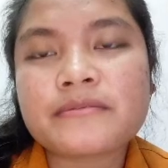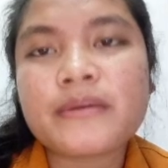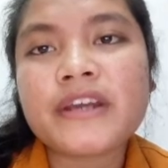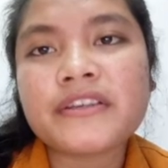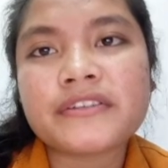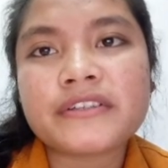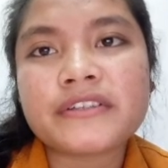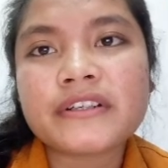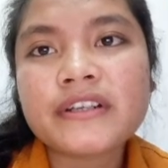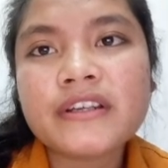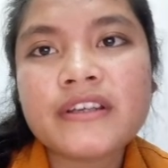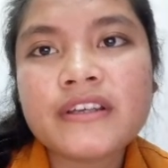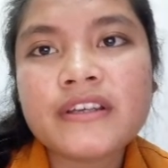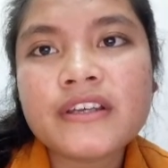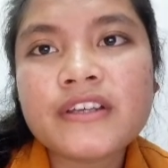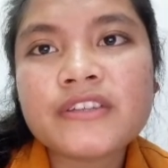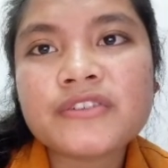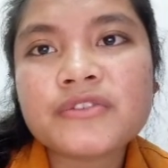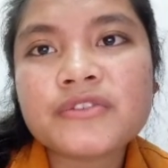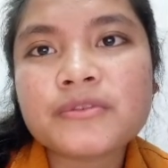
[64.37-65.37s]
buyer
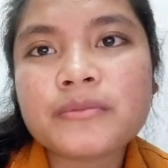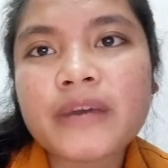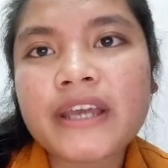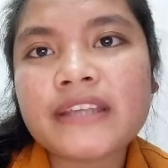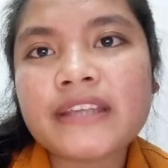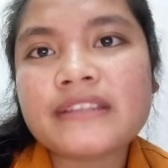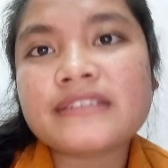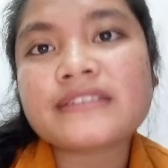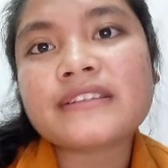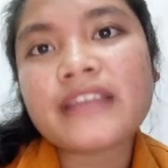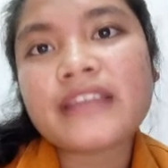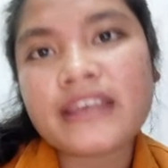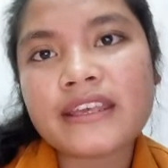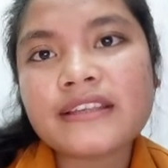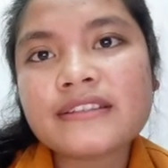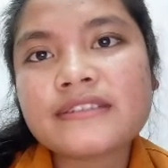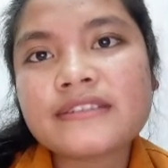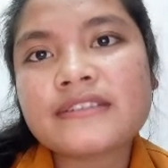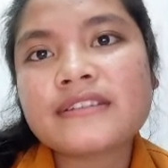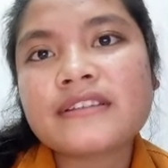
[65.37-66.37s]
to buy the
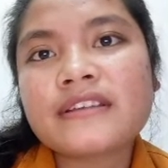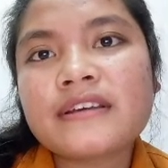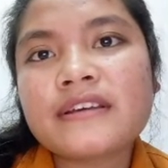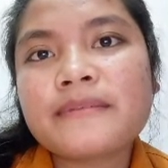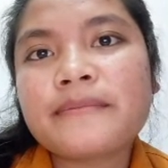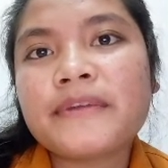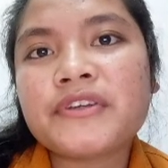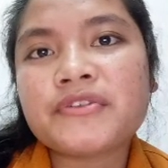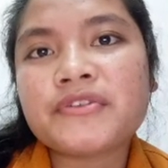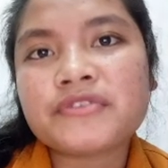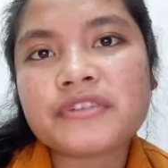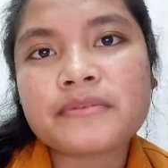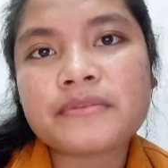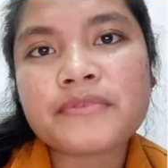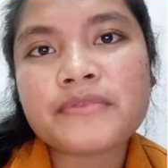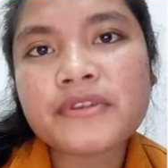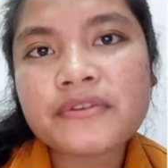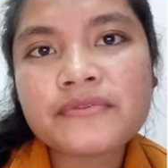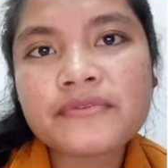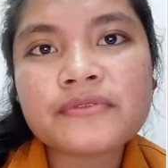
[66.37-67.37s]
snacks by using
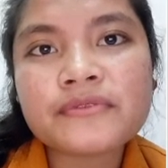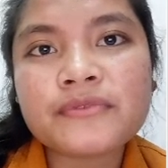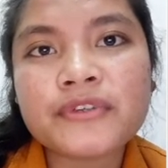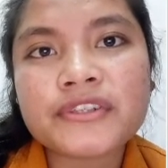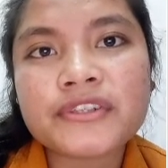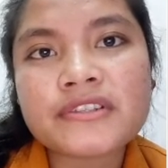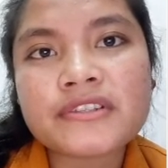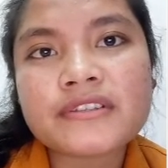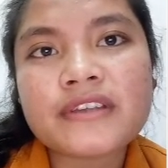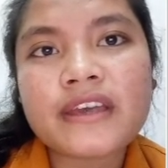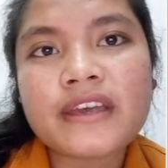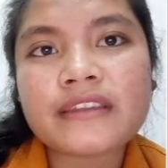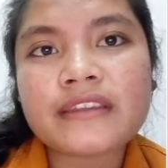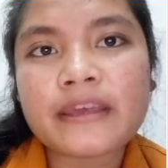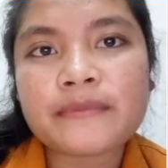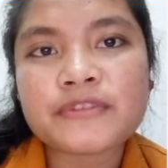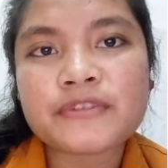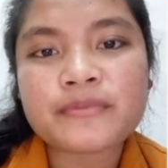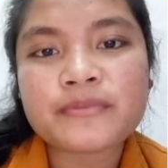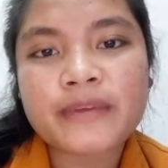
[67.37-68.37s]
beautiful words that
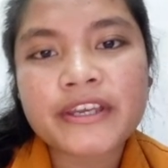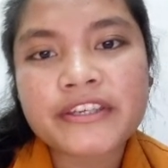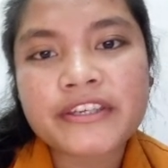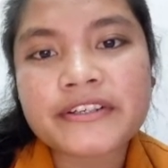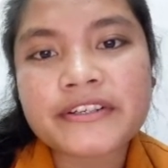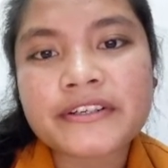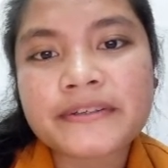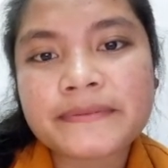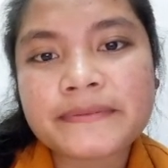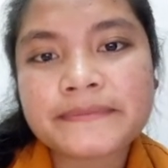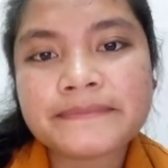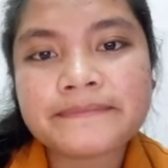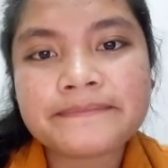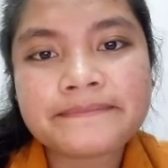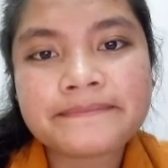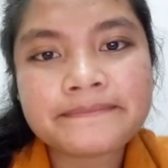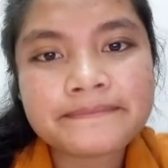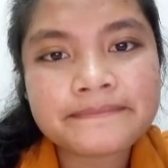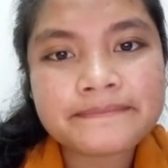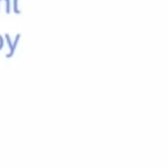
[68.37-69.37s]
tempts buyer.
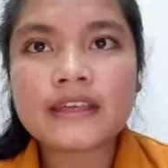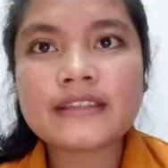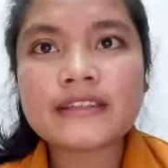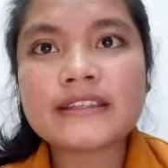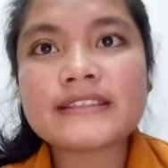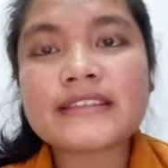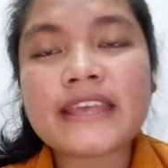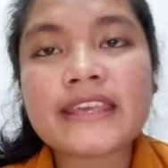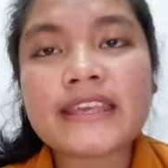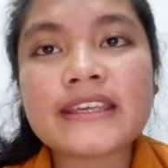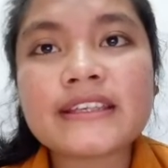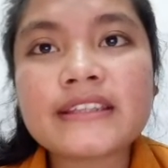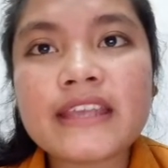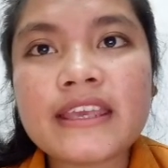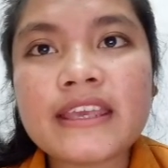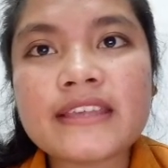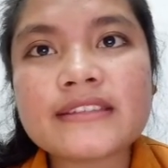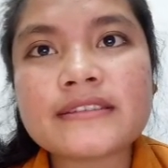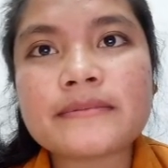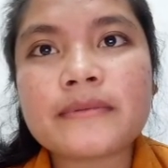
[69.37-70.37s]
The
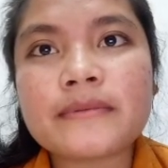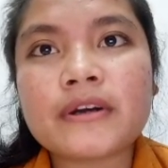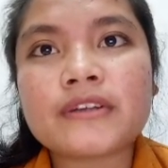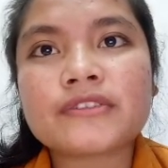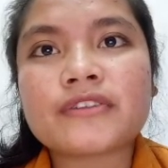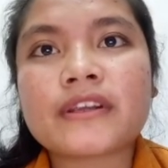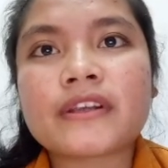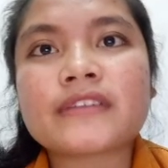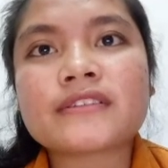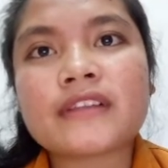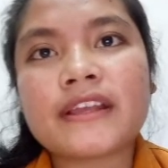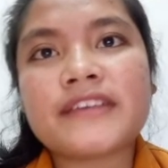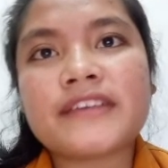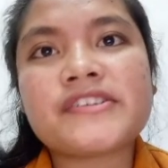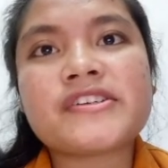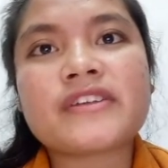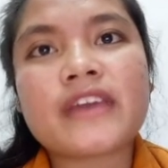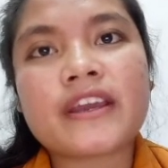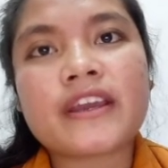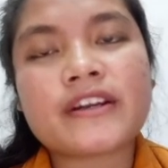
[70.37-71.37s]
second is about
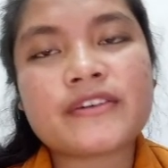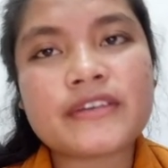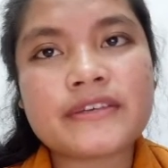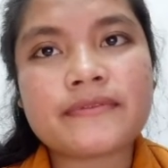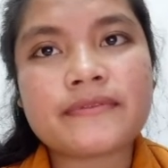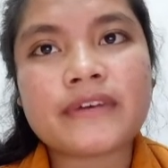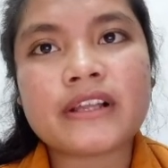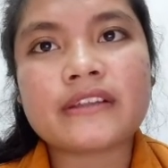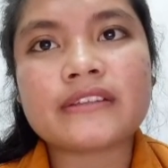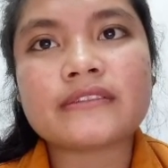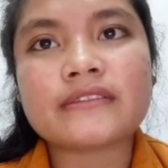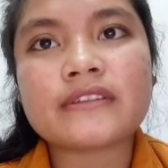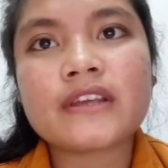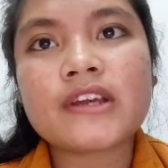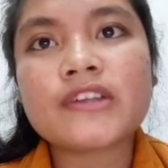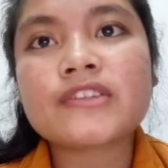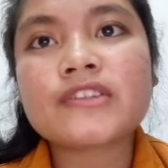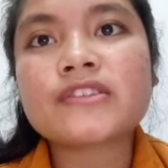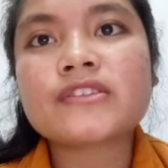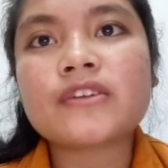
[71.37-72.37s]
translation equivalent.
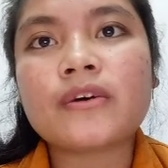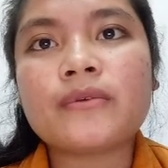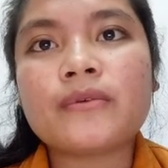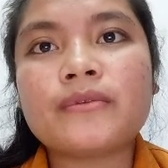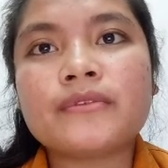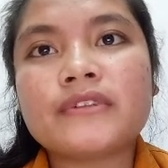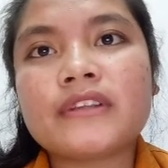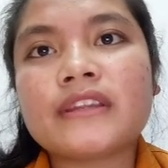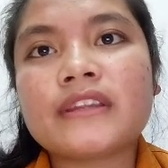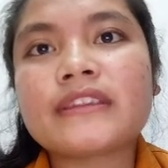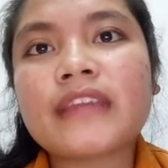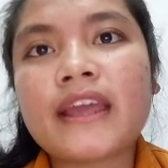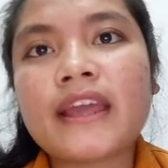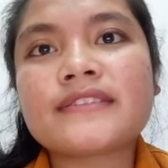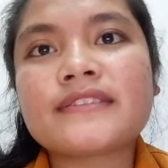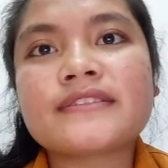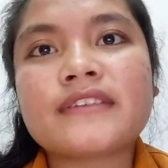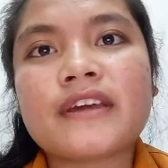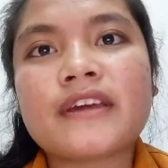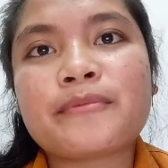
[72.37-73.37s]
So the
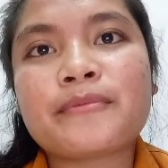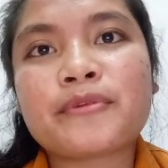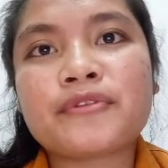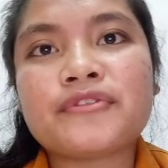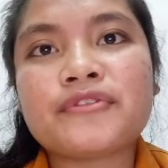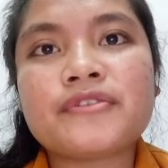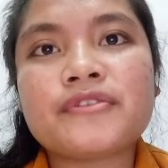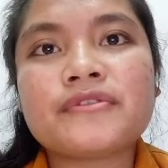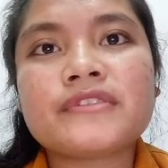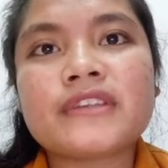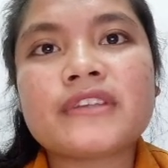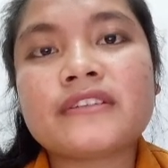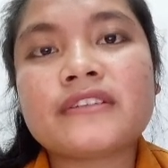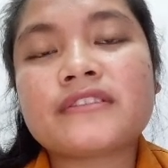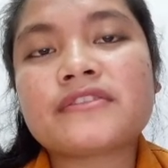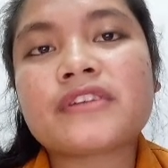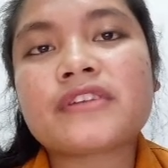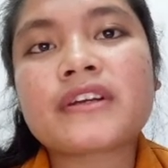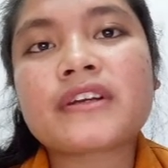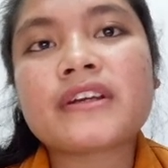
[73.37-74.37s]
text that produced in
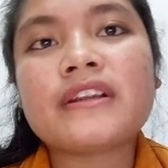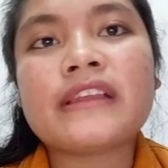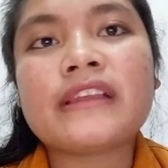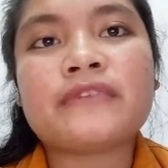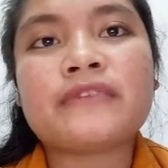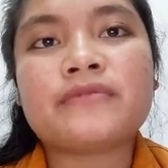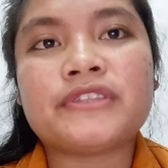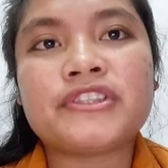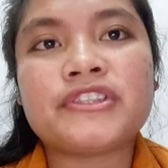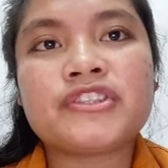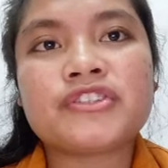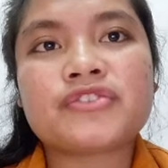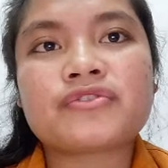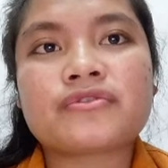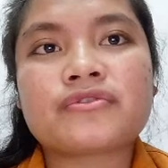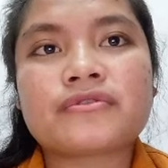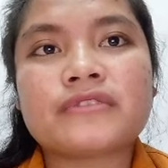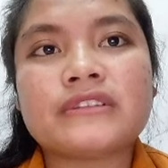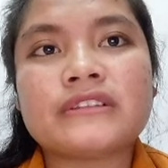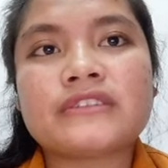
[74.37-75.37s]
the target language
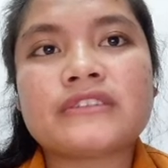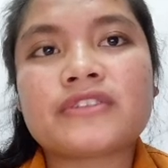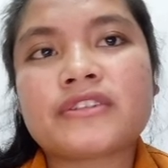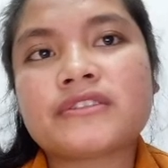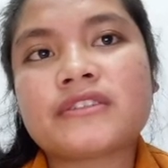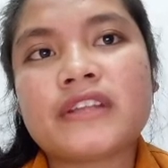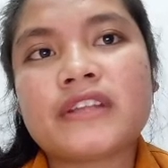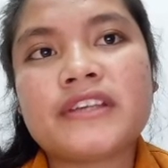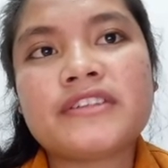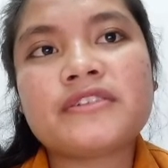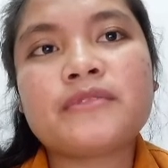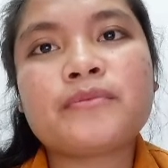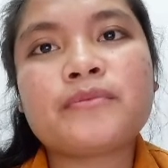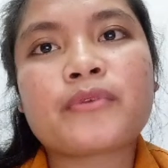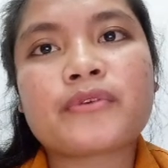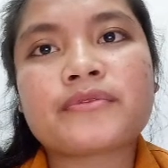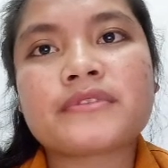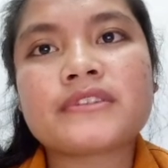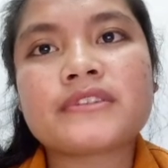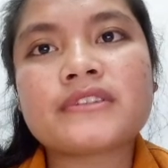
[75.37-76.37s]
through the translation
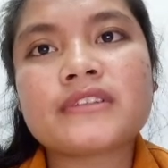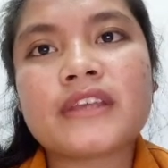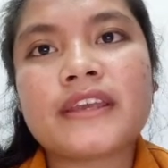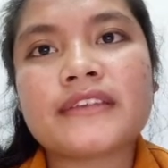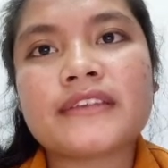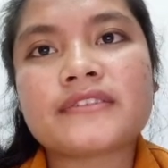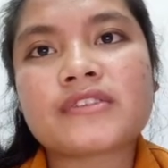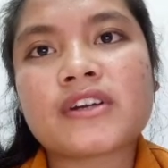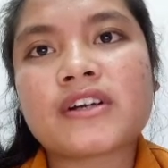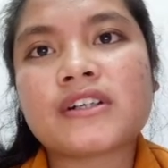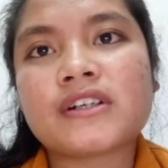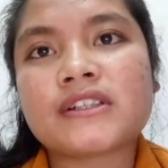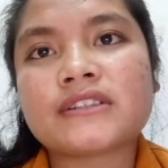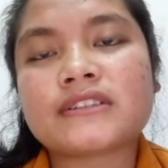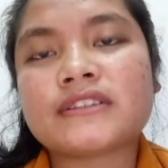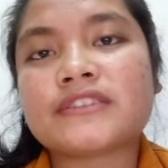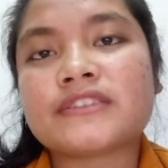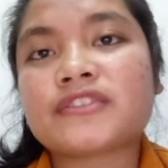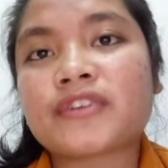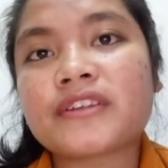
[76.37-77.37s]
process is called
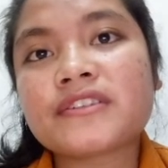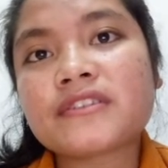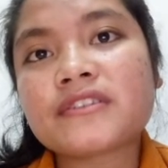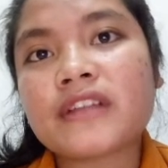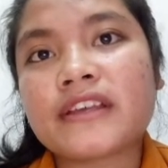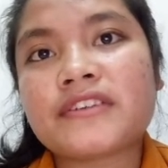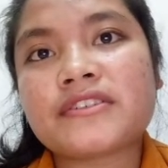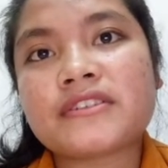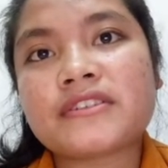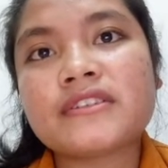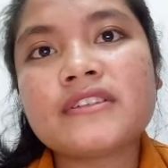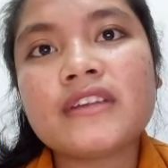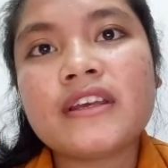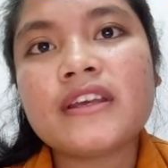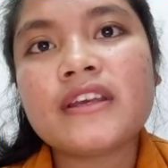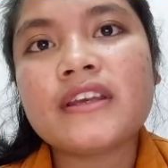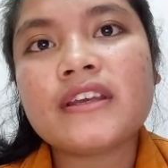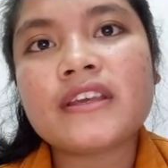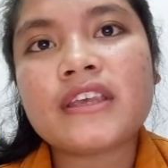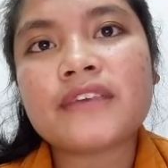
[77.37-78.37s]
a translation
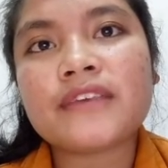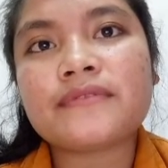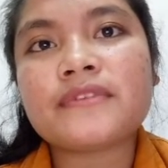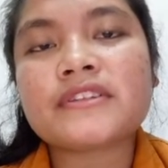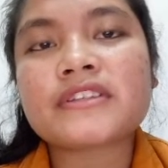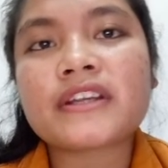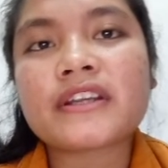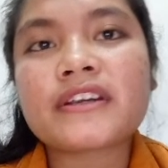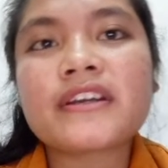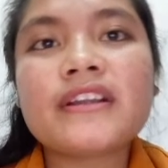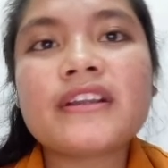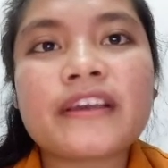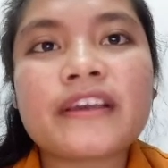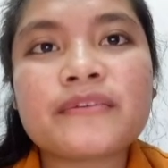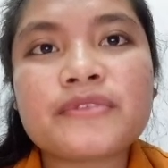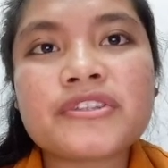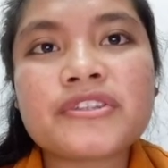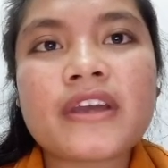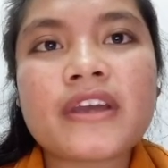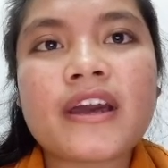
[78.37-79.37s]
if the target
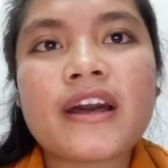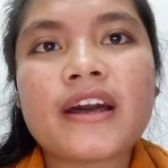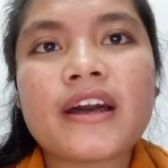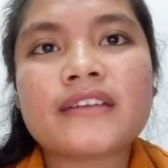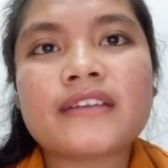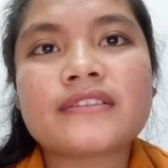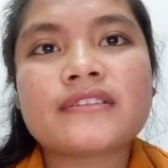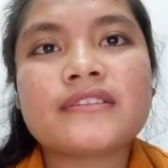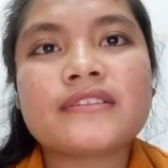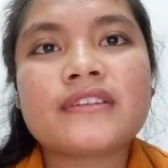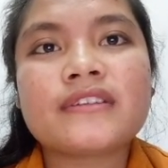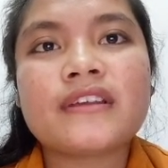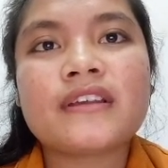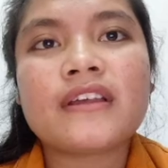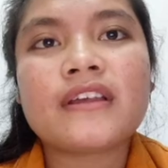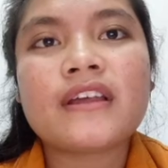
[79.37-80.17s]
language has